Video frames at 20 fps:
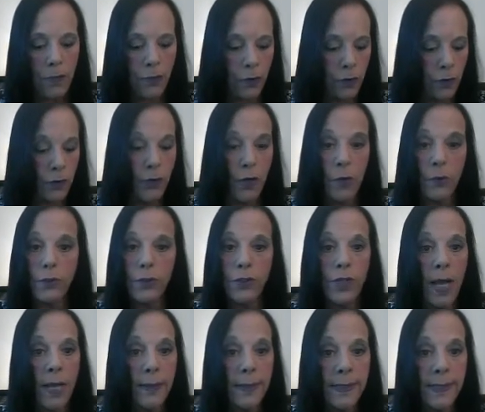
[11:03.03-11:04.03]
there's no
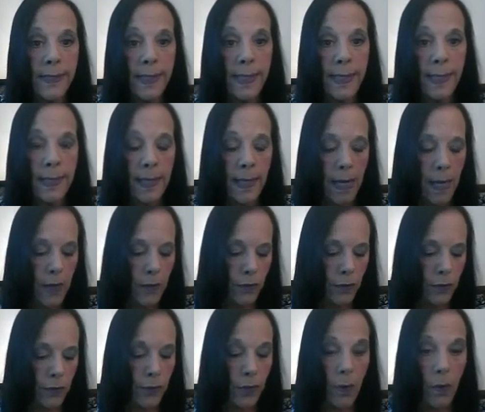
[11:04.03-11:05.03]
jealousy,
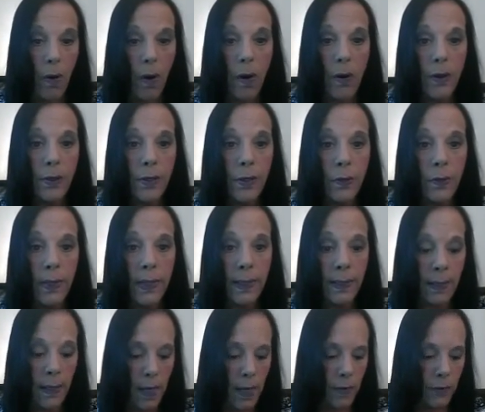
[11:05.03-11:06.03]
there's no
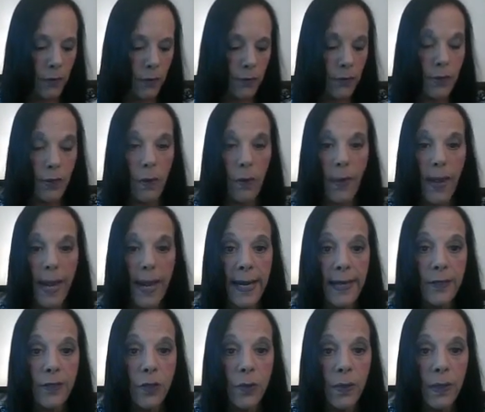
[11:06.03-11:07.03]
arguing, there's no
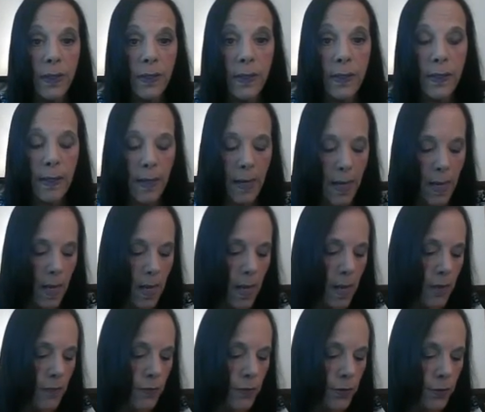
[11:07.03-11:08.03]
hatred,
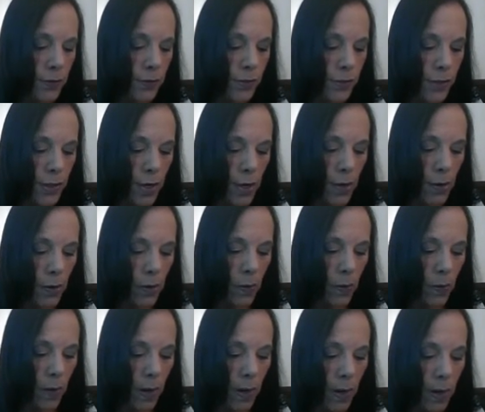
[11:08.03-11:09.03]
there's
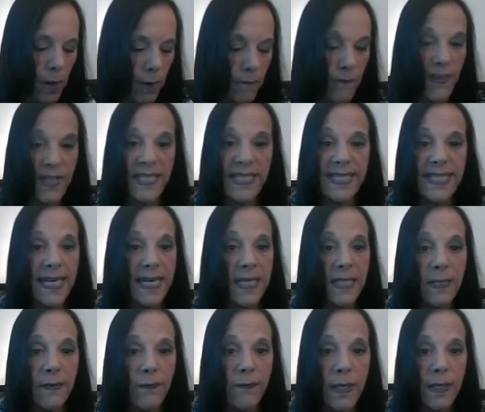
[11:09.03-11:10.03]
no
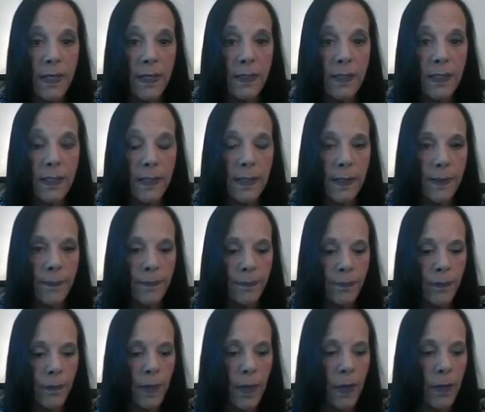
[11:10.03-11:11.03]
vindictiveness,
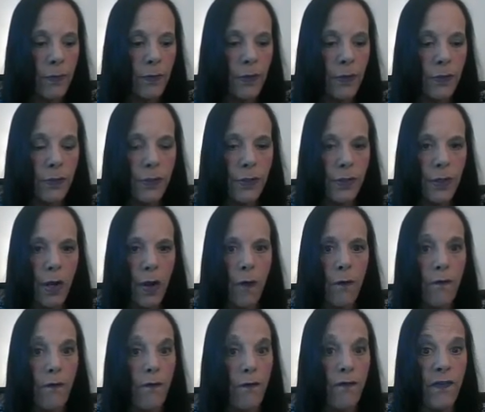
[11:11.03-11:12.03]
there's
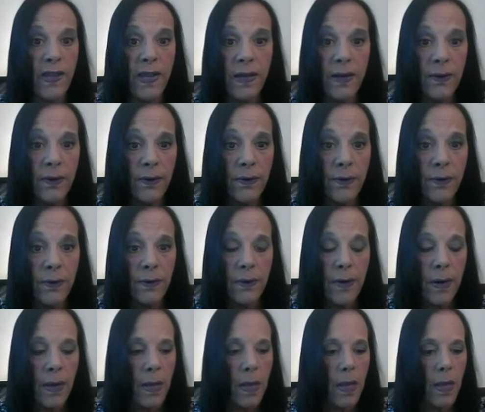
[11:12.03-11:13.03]
no
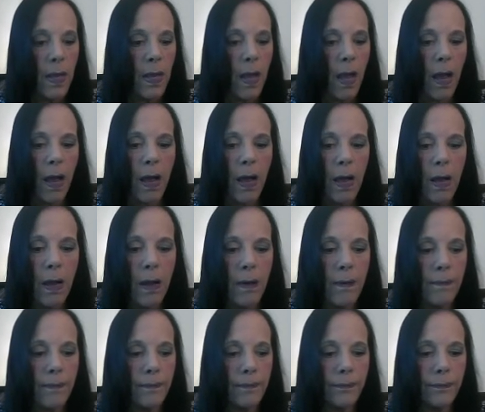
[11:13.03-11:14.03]
fear,
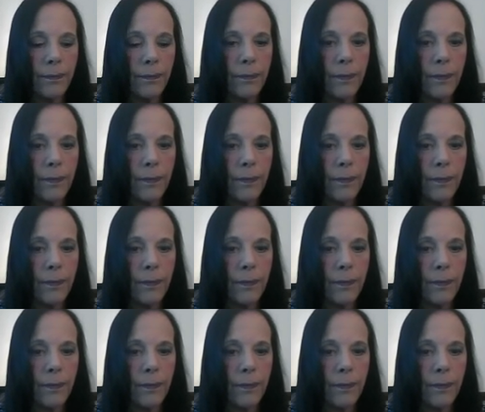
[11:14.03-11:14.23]
and